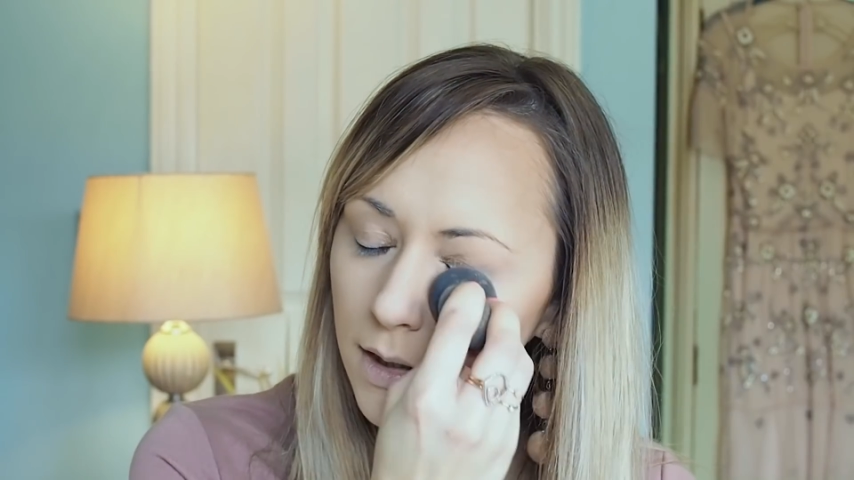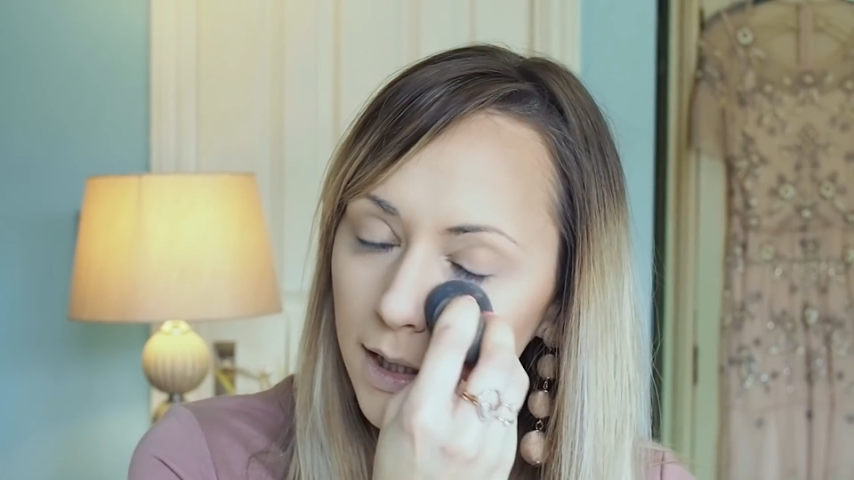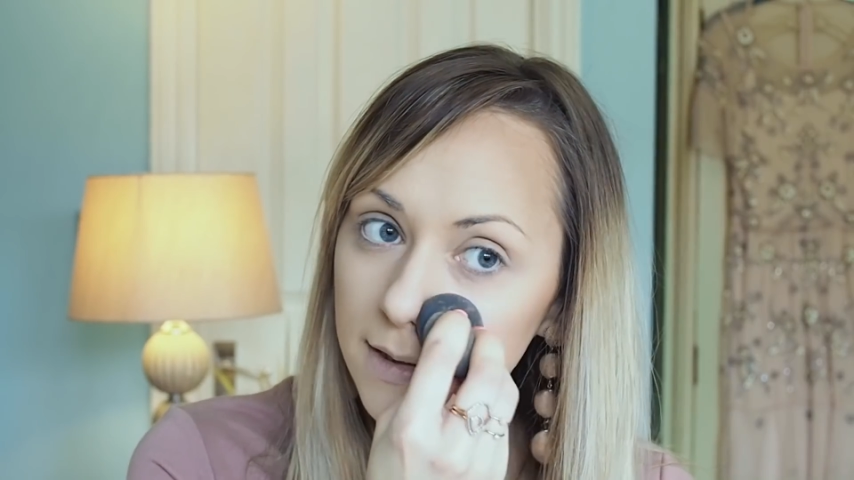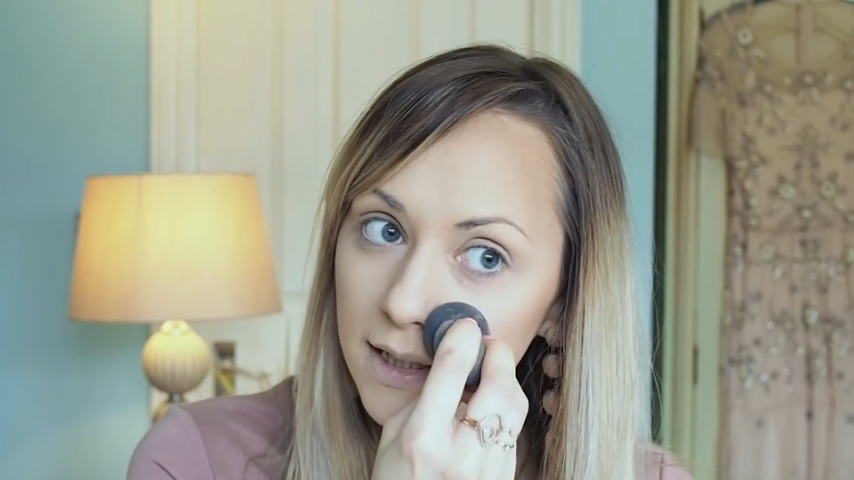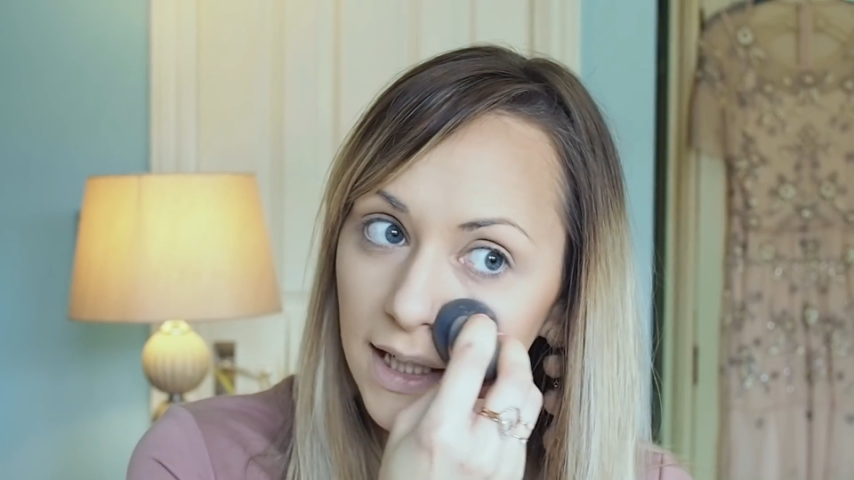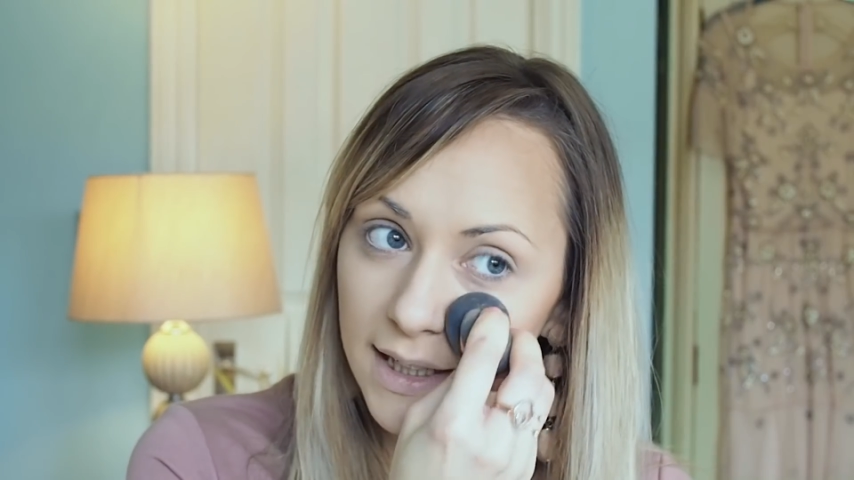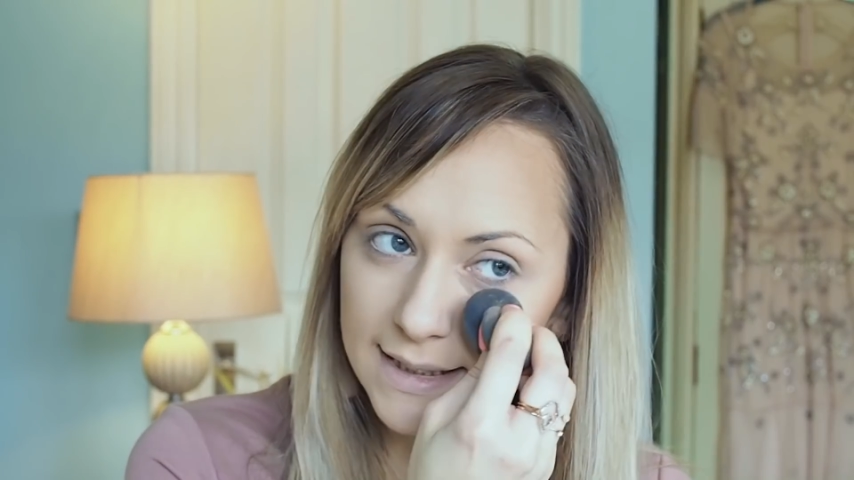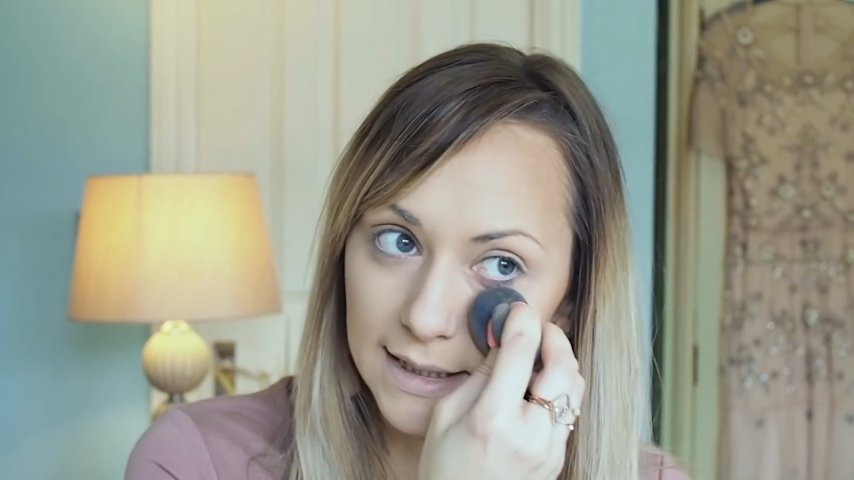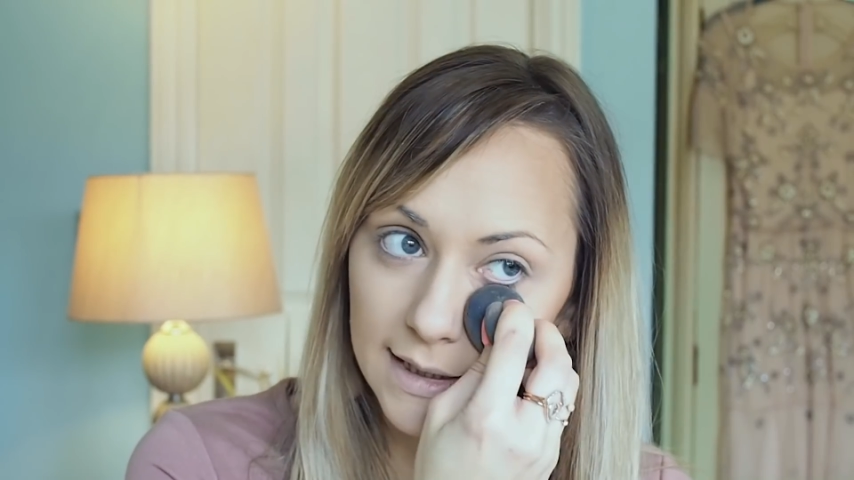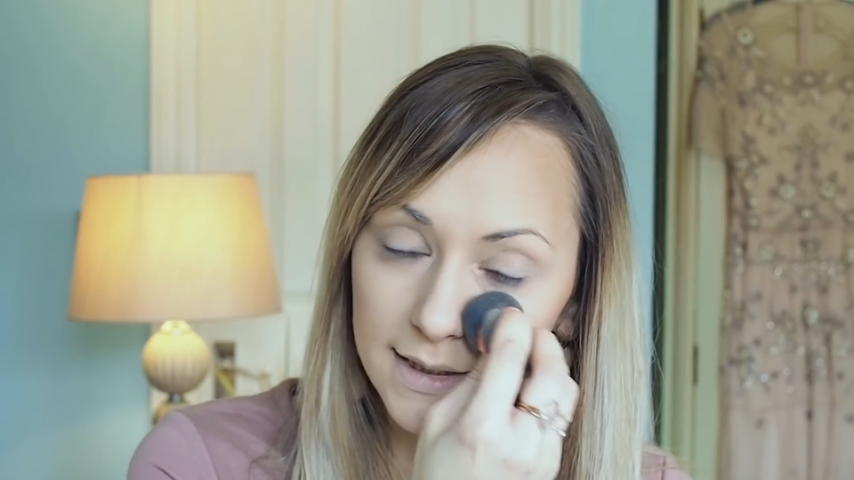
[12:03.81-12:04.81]
under the
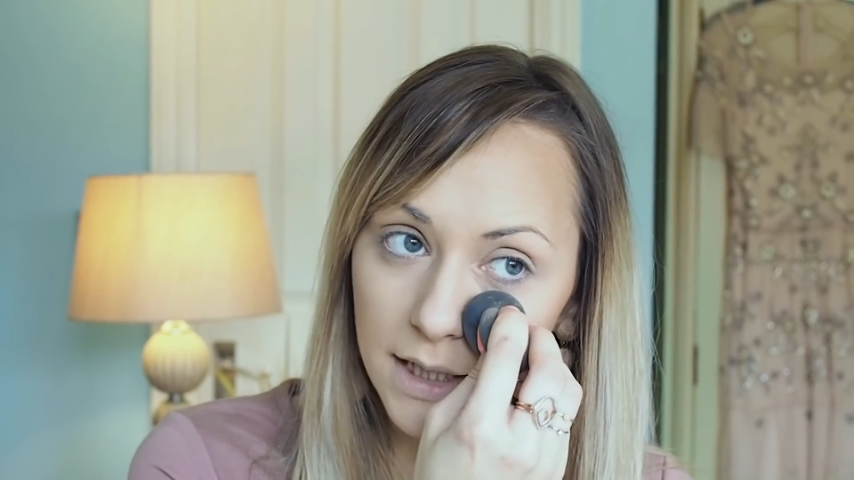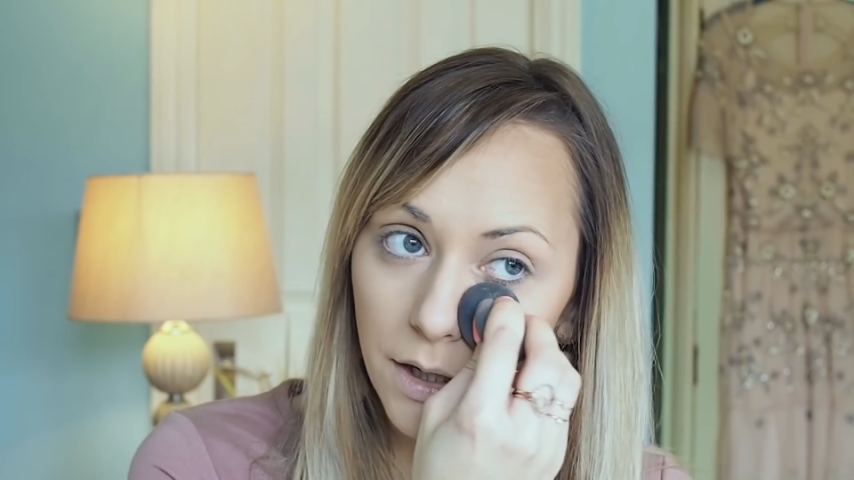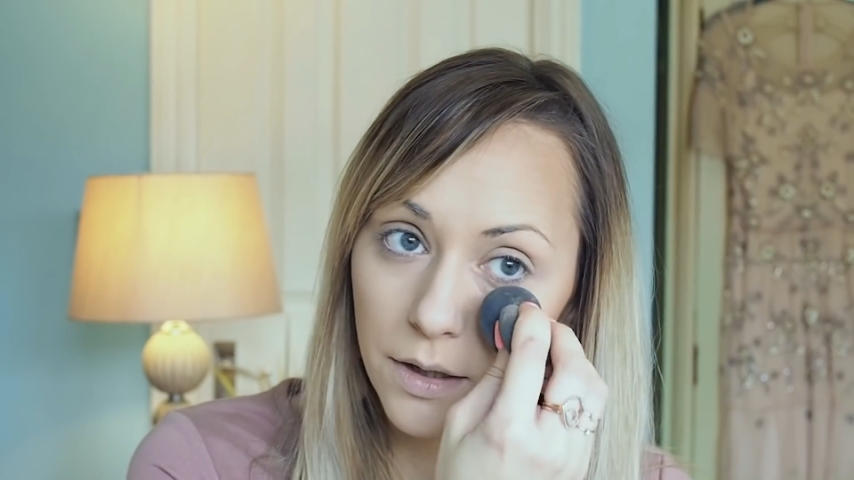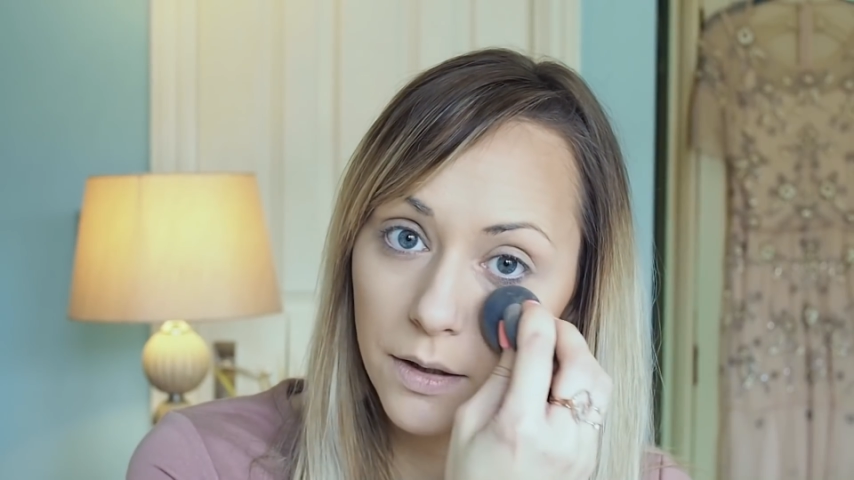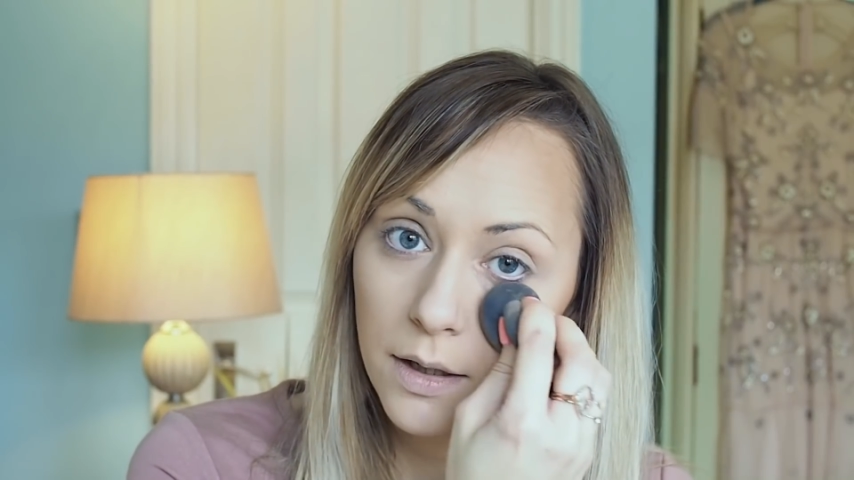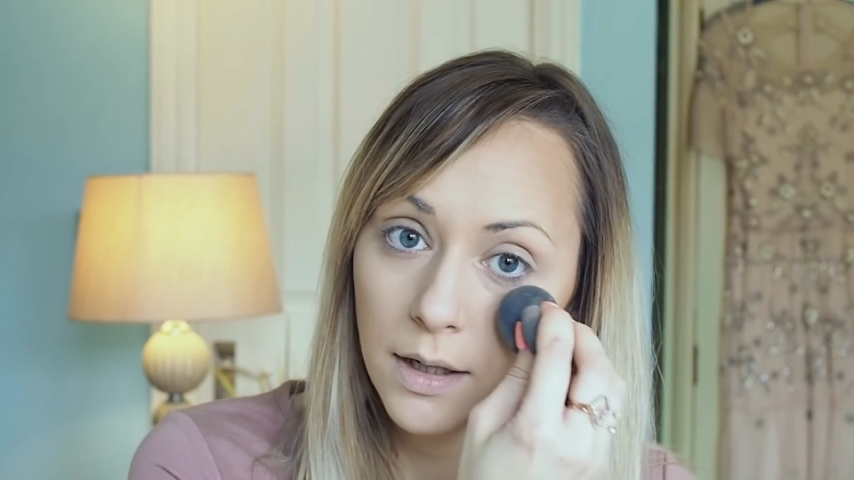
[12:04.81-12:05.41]
eyes like so.